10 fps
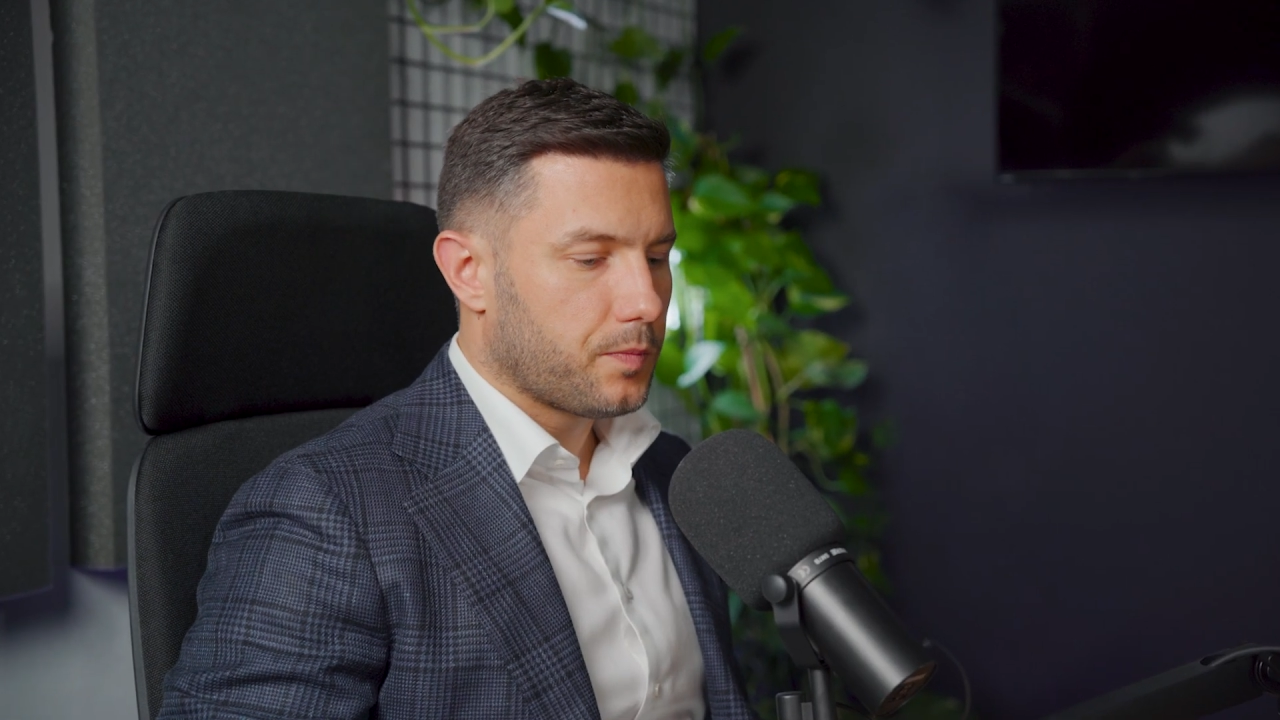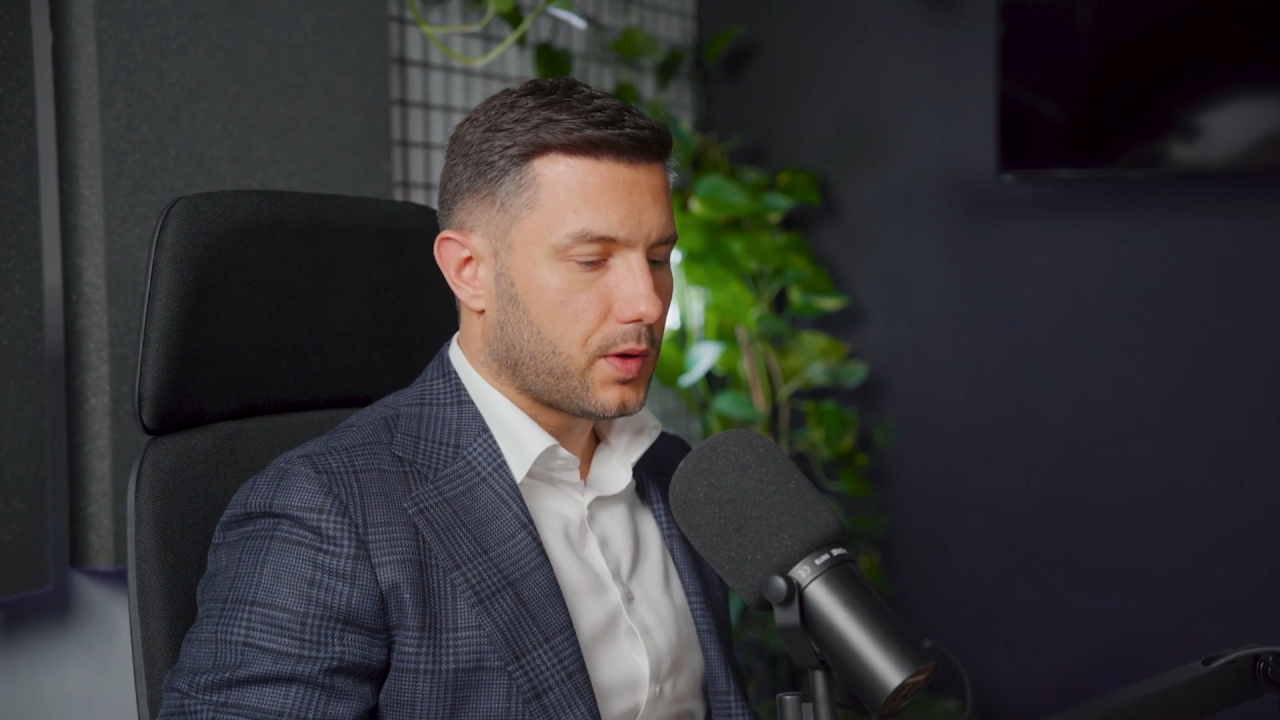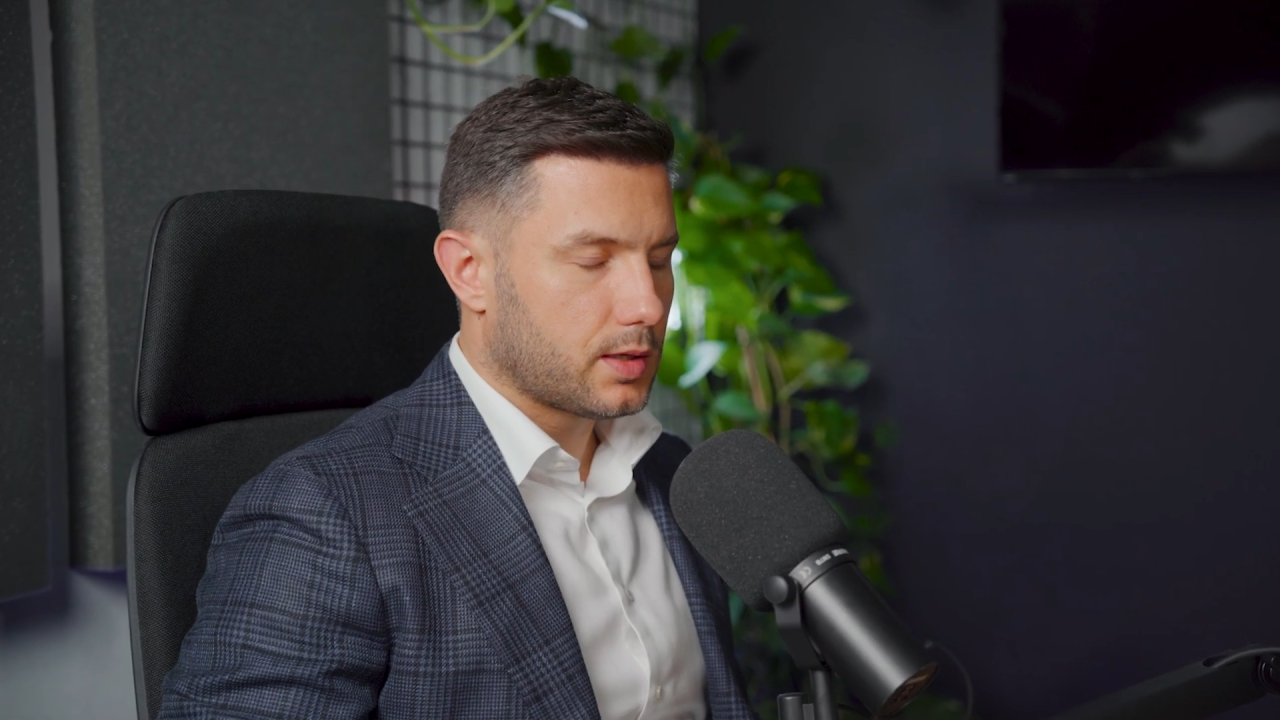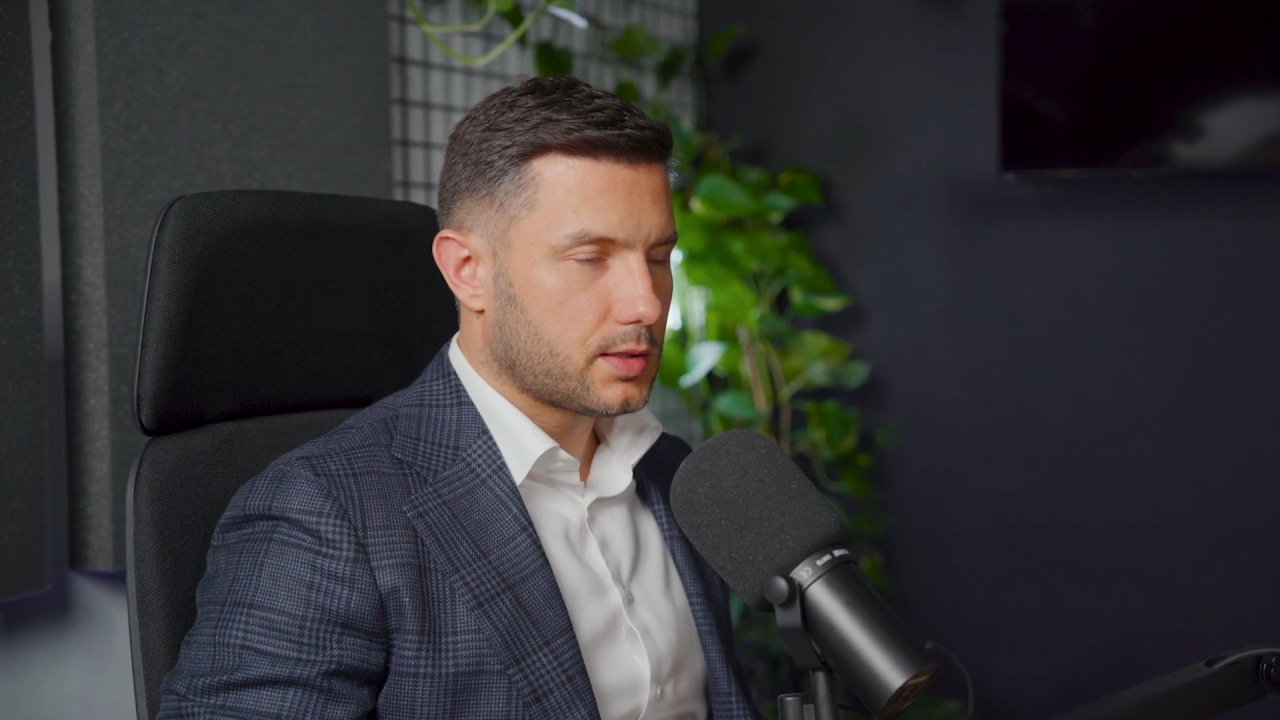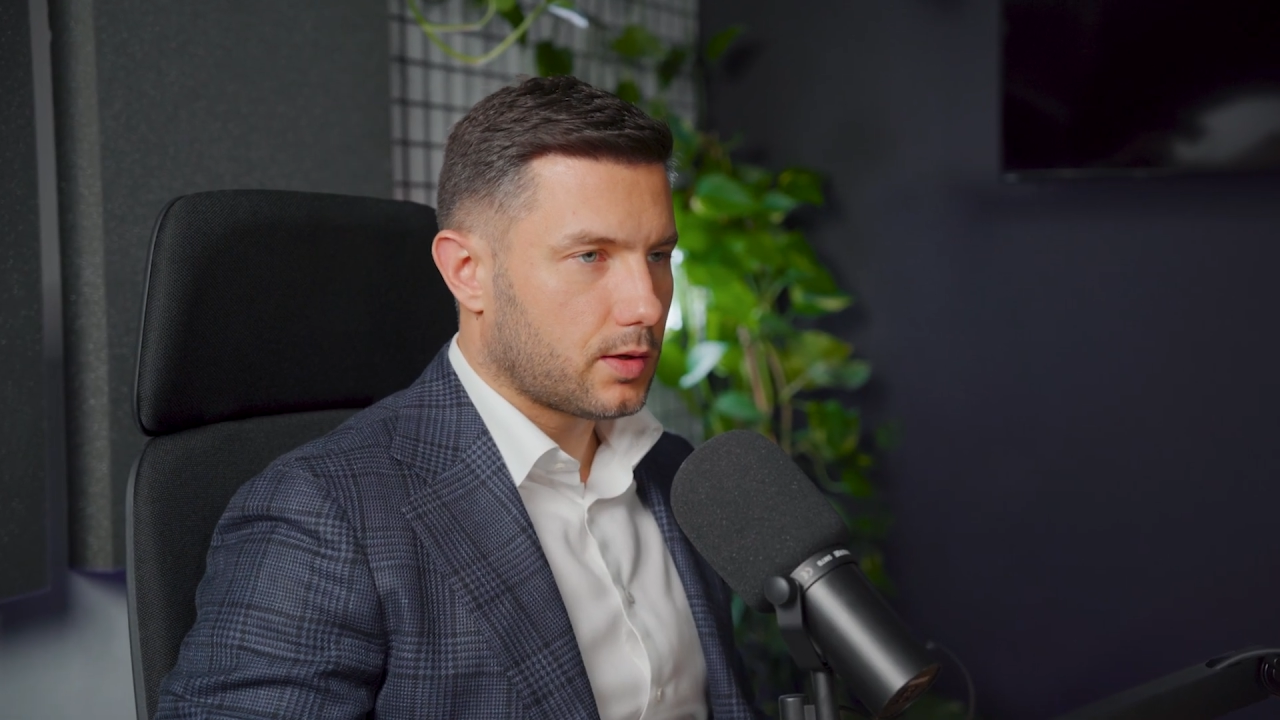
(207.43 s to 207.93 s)

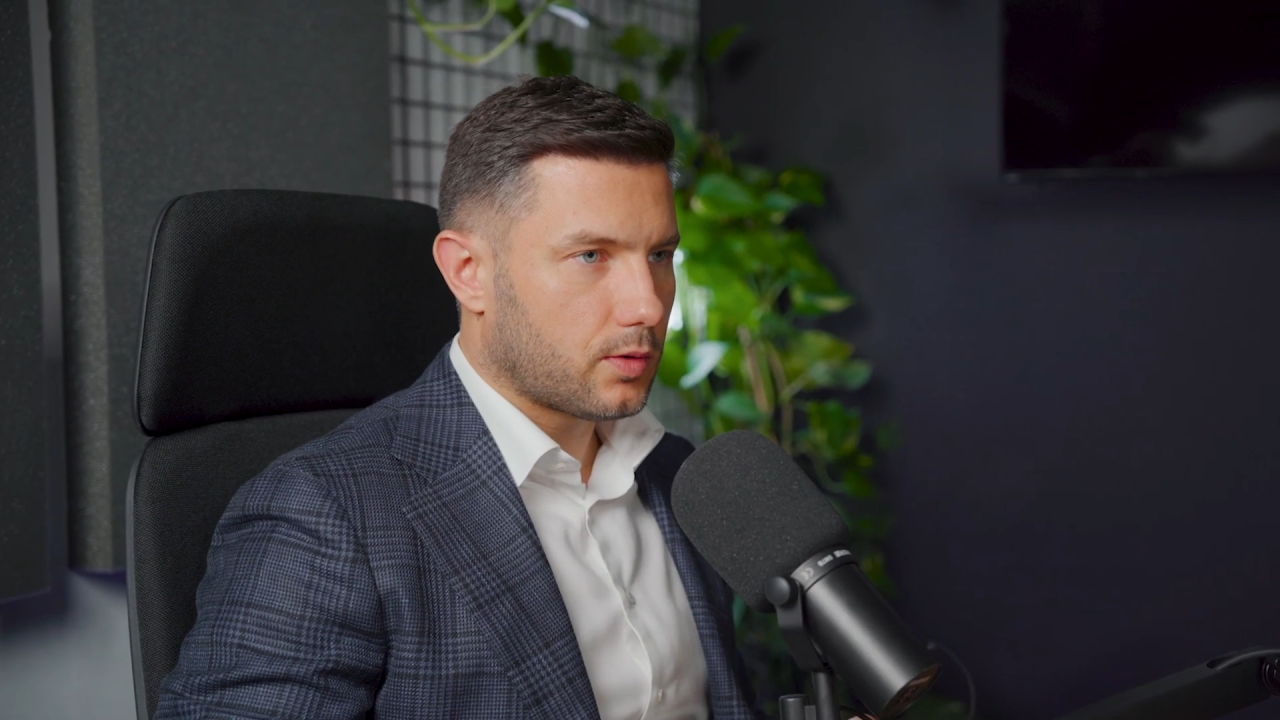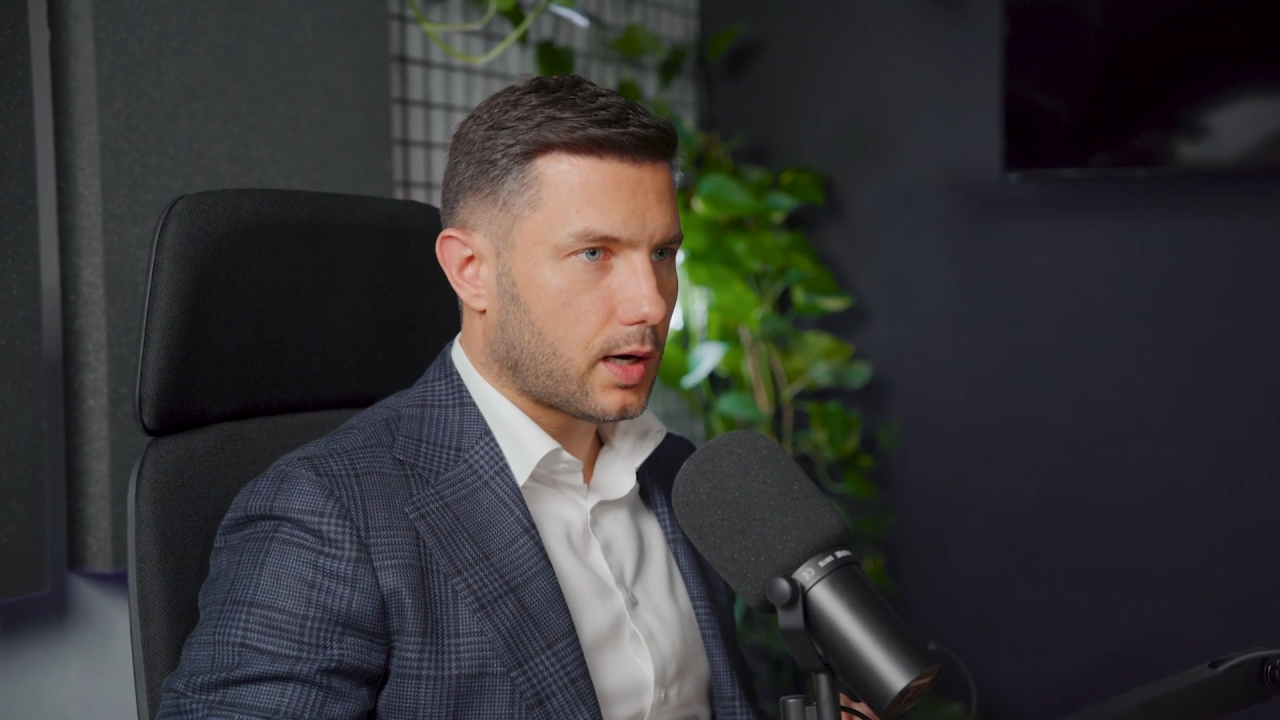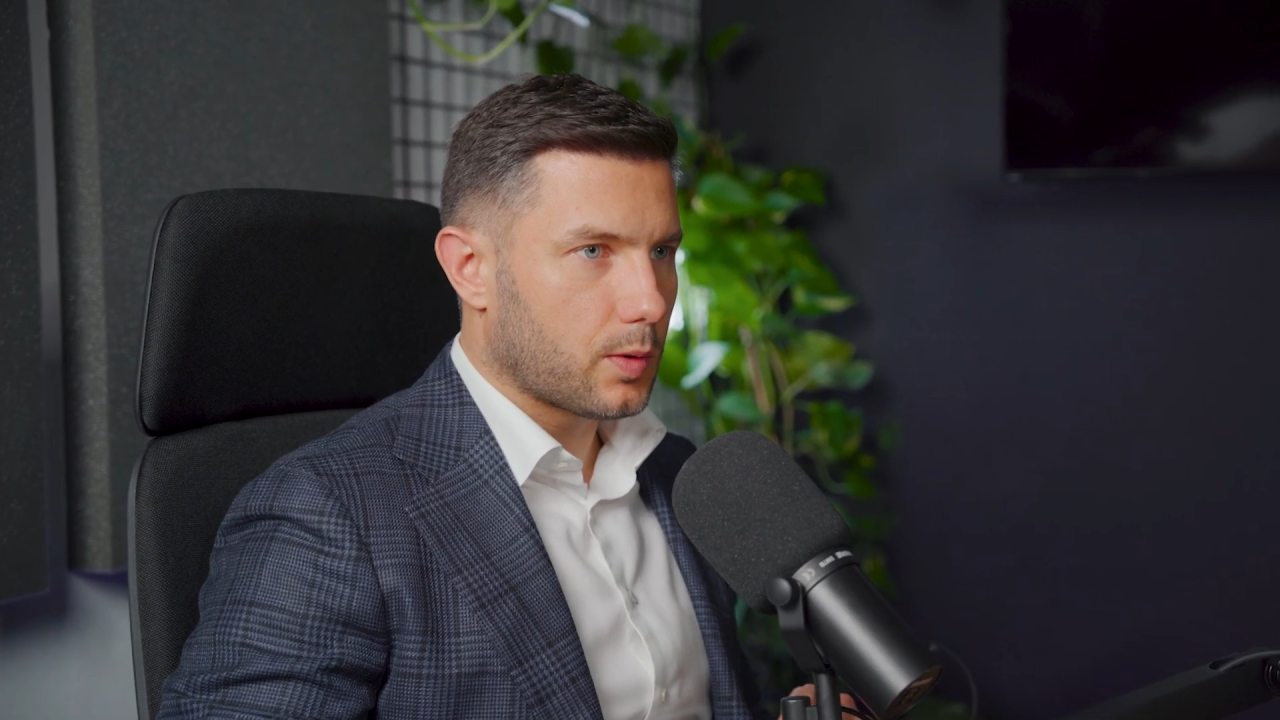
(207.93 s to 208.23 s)
and they say, okay,